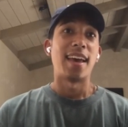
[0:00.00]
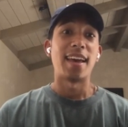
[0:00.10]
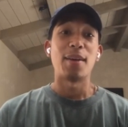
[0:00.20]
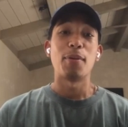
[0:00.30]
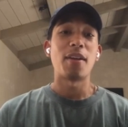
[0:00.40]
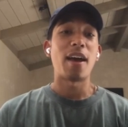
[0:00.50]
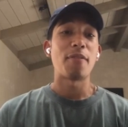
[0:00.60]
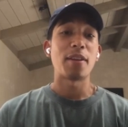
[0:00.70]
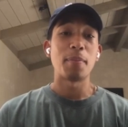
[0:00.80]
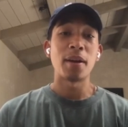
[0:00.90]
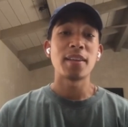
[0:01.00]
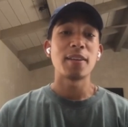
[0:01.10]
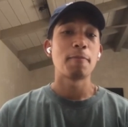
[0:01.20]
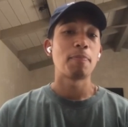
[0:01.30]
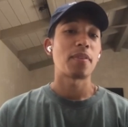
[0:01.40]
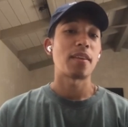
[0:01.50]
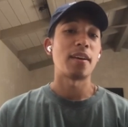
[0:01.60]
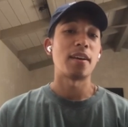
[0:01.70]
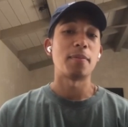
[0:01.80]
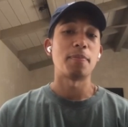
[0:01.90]
hey, we don't have any money,
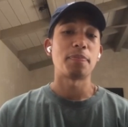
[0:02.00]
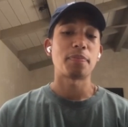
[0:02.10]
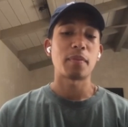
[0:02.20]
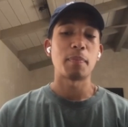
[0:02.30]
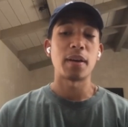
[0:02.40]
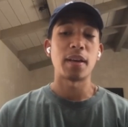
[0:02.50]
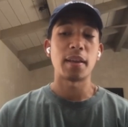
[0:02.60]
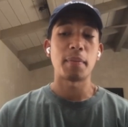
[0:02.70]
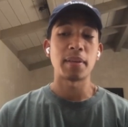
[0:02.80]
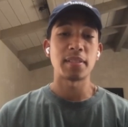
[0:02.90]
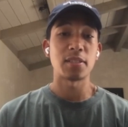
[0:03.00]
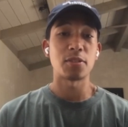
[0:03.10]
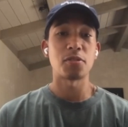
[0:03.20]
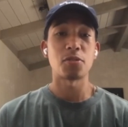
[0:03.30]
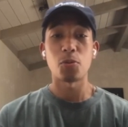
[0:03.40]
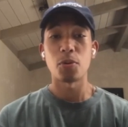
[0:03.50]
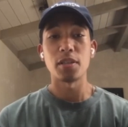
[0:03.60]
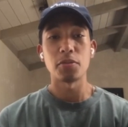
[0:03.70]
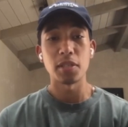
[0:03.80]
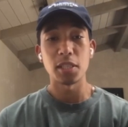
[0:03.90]
but my sister's story
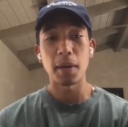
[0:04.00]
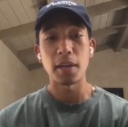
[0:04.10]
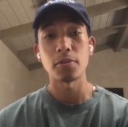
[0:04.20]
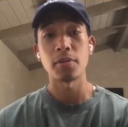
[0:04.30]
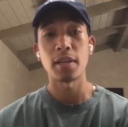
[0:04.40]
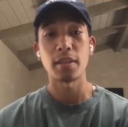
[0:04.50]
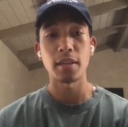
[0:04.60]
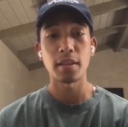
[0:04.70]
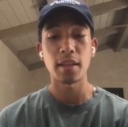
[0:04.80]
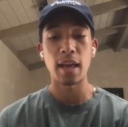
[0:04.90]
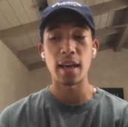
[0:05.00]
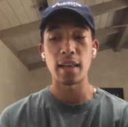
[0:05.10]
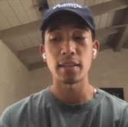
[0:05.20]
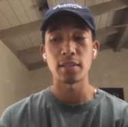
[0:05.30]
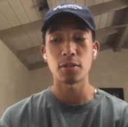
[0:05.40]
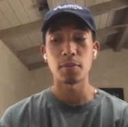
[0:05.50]
is really special, and I think that this